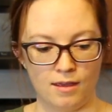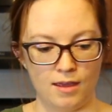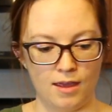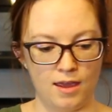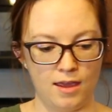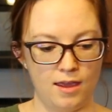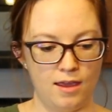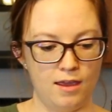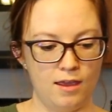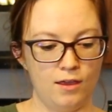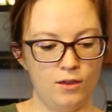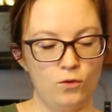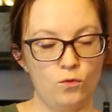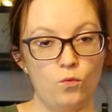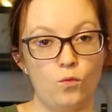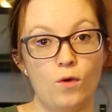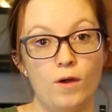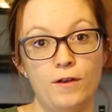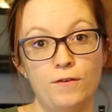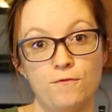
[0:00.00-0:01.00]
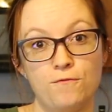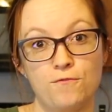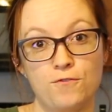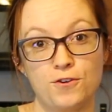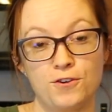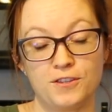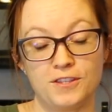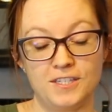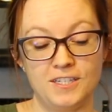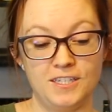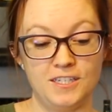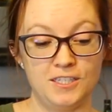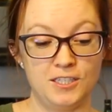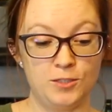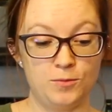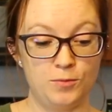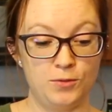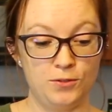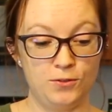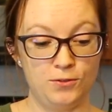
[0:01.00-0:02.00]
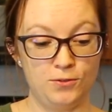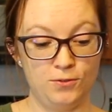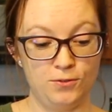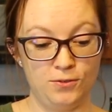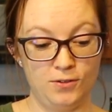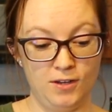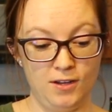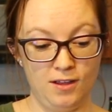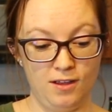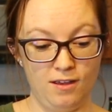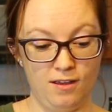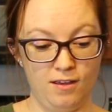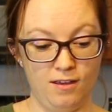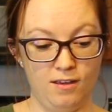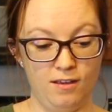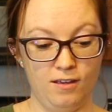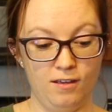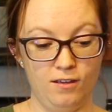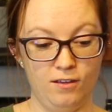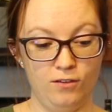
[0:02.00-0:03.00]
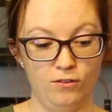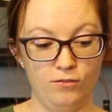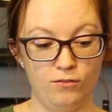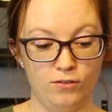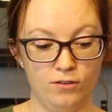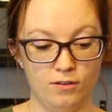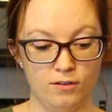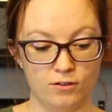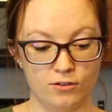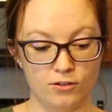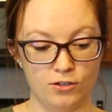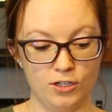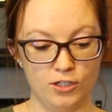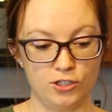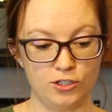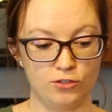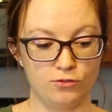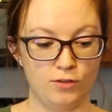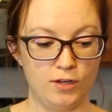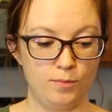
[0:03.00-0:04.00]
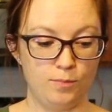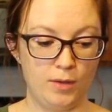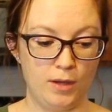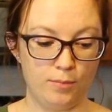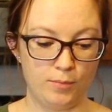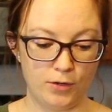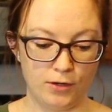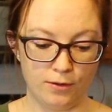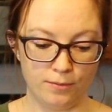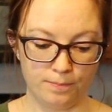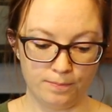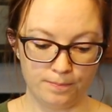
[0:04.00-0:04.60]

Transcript: And 1/4 teaspoon of crushed red pepper.